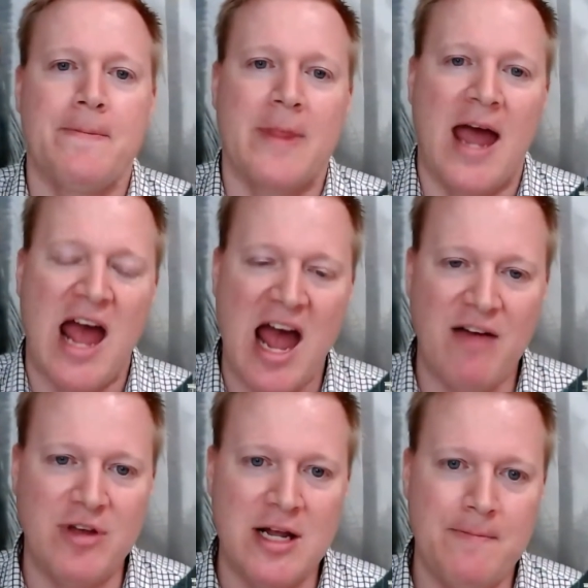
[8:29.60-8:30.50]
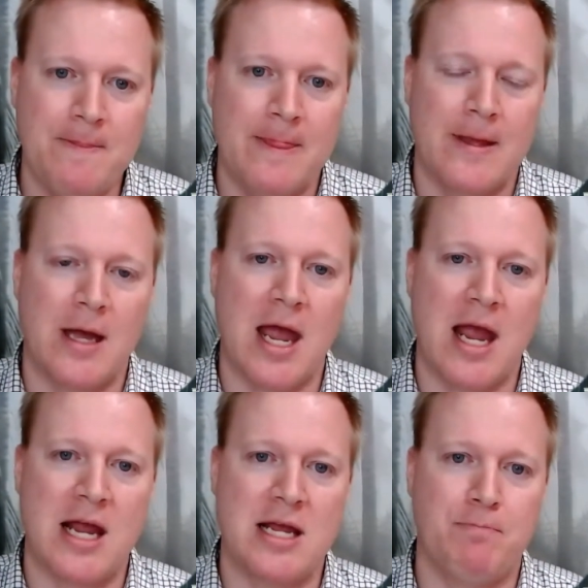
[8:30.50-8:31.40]
Having
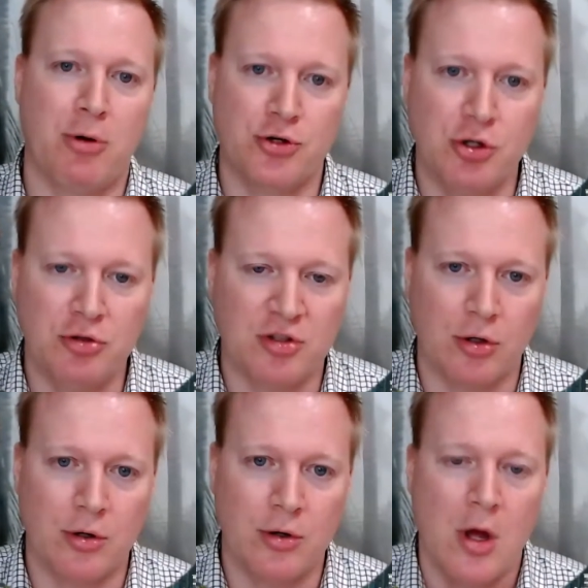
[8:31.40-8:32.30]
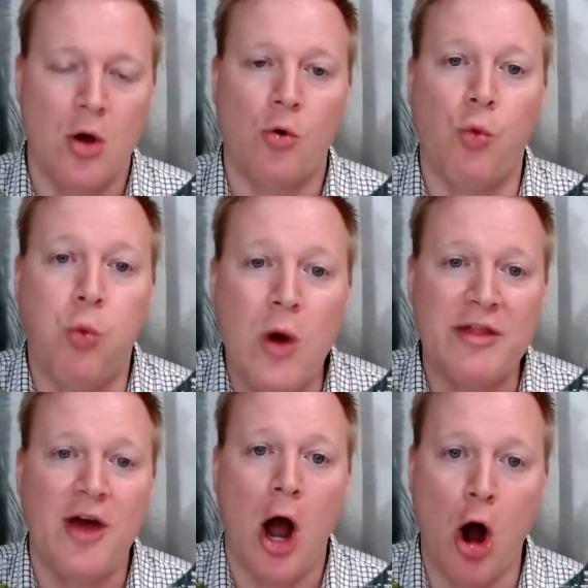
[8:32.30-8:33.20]
a producer with
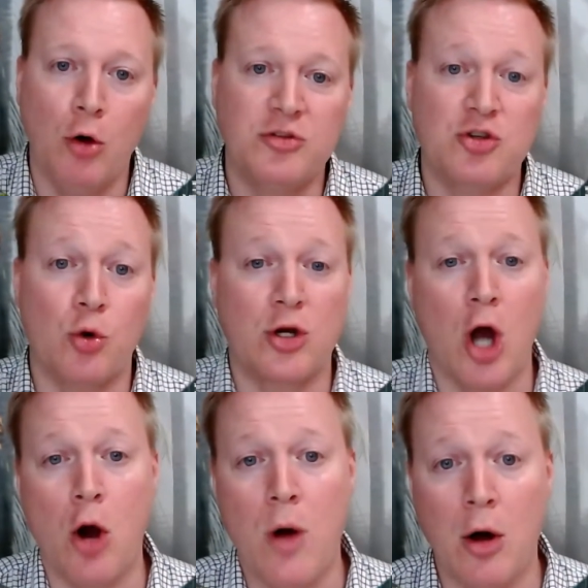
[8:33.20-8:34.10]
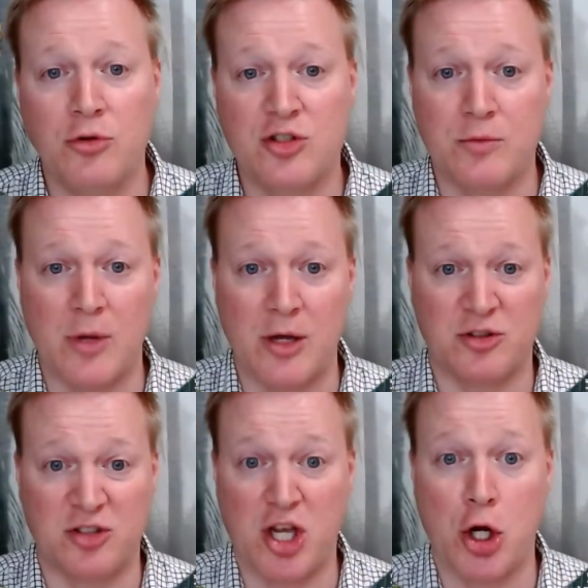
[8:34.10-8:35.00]
host or co-host
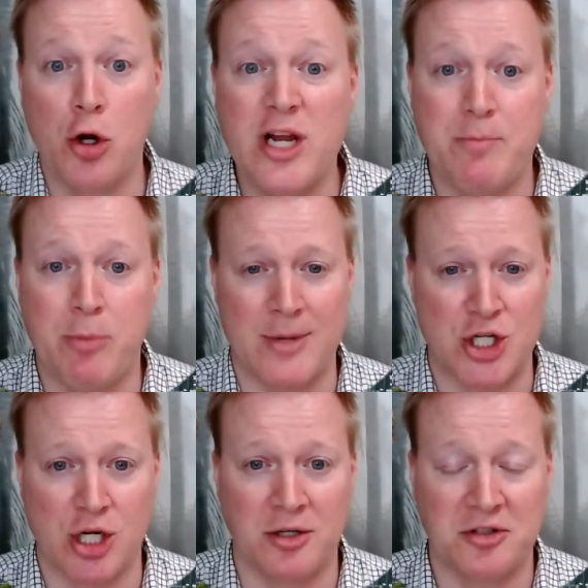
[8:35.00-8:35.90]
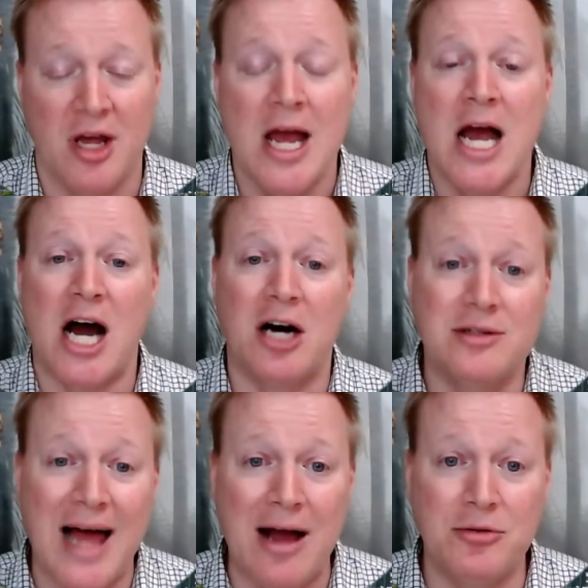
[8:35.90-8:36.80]
security permissions
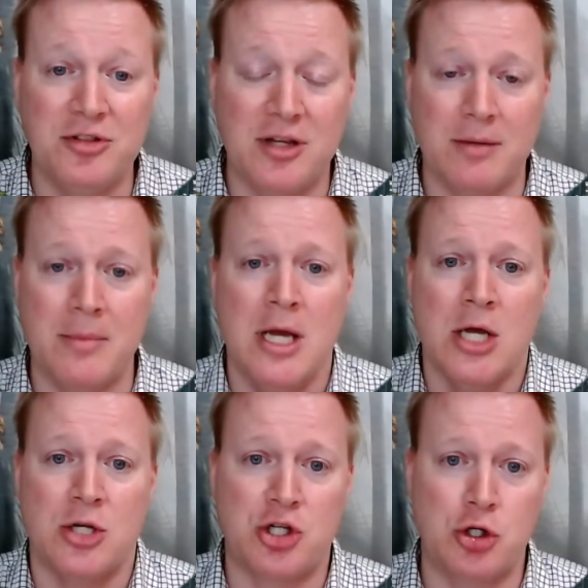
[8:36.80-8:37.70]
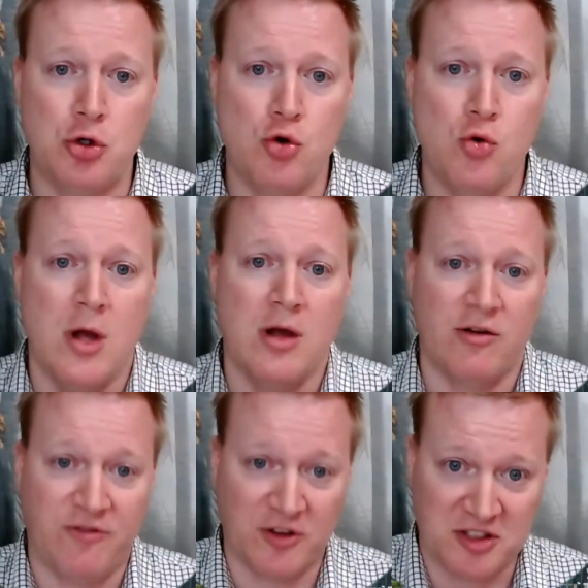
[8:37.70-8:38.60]
allows them to
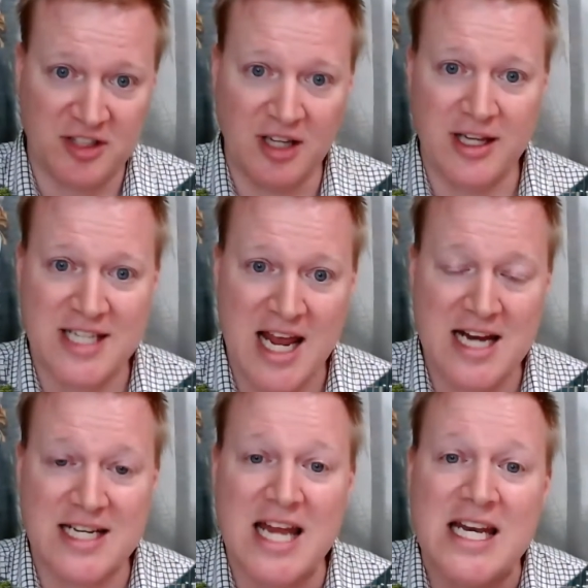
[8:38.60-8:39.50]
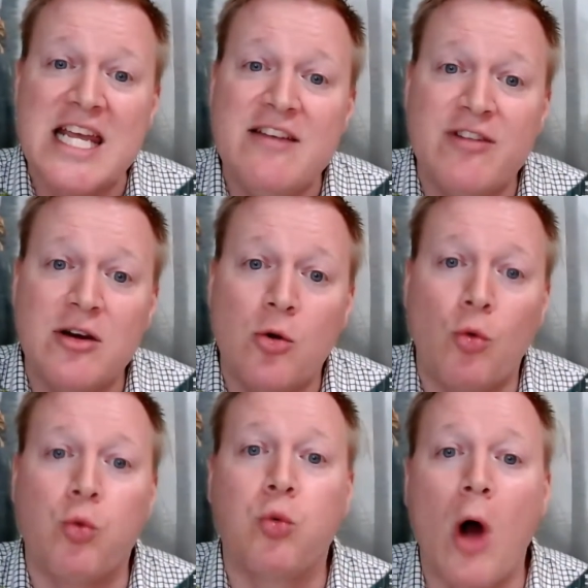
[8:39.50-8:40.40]
facilitate and even
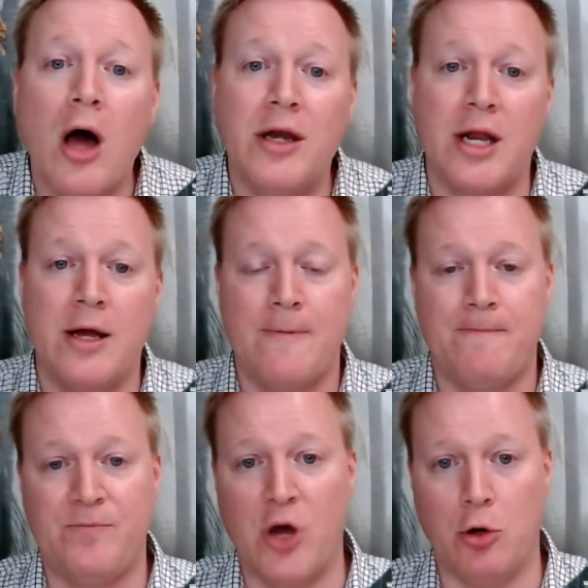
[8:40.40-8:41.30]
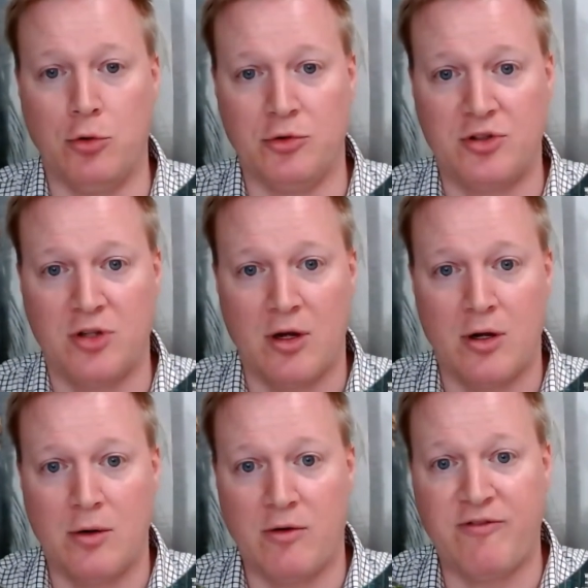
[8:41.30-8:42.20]
run those
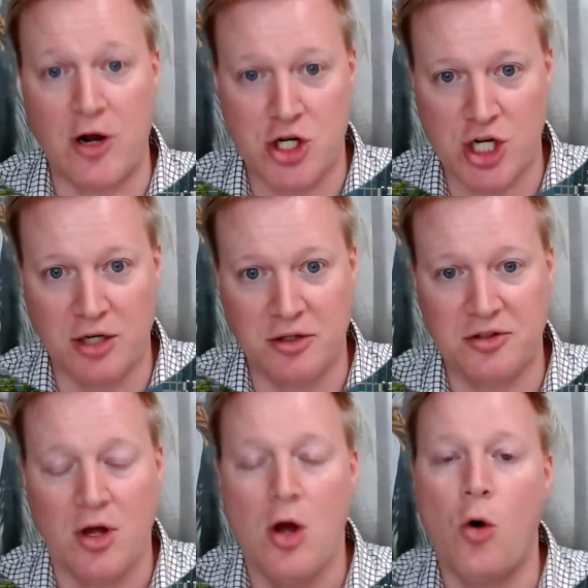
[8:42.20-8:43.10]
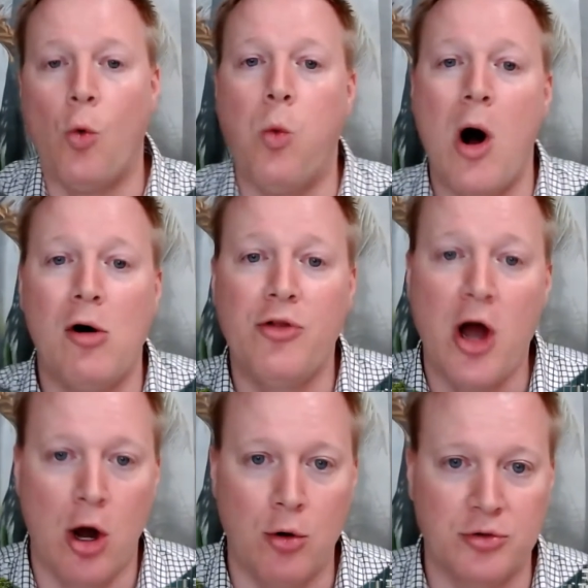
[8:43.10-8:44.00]
functions while the
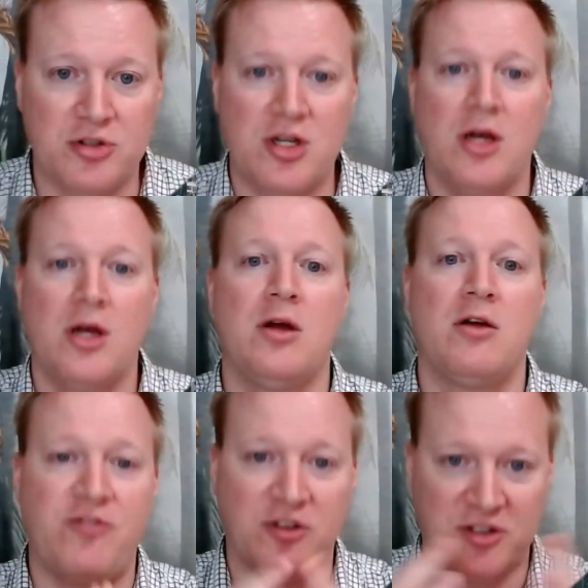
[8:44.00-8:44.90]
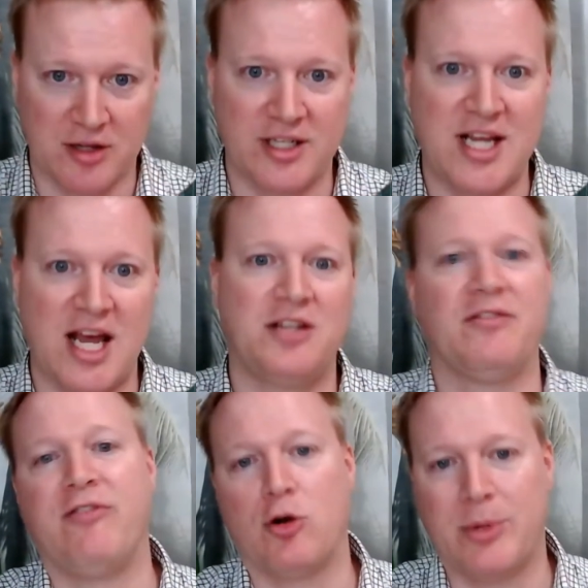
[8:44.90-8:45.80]
host facilitates
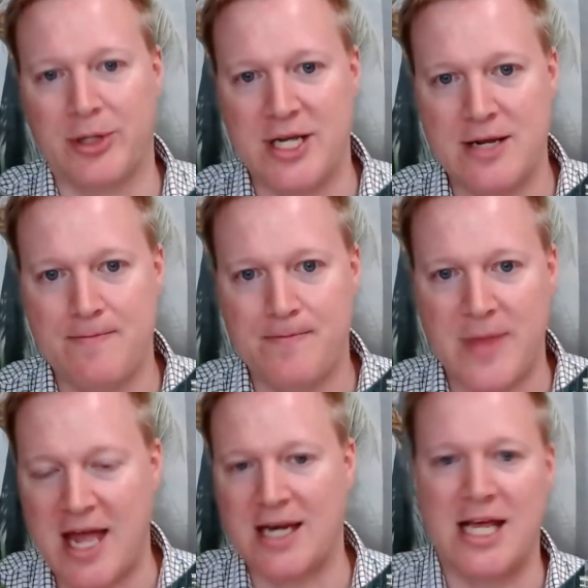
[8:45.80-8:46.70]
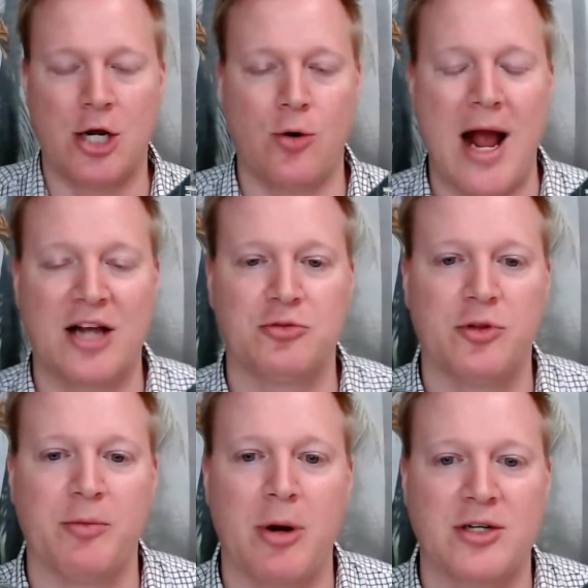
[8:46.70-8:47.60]
verbally and interacts with the
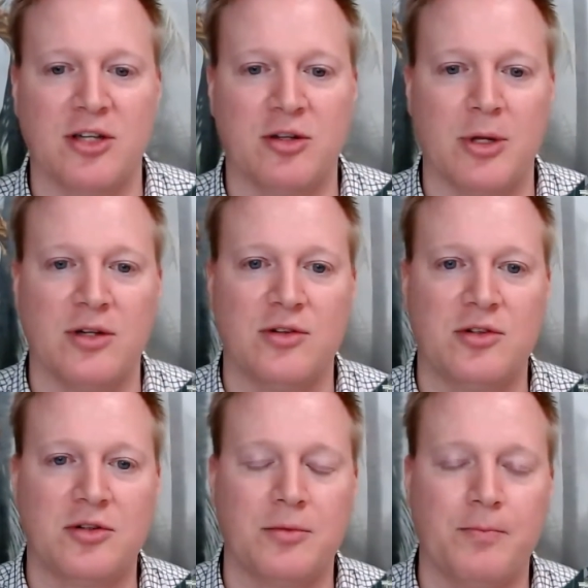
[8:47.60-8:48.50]
participants.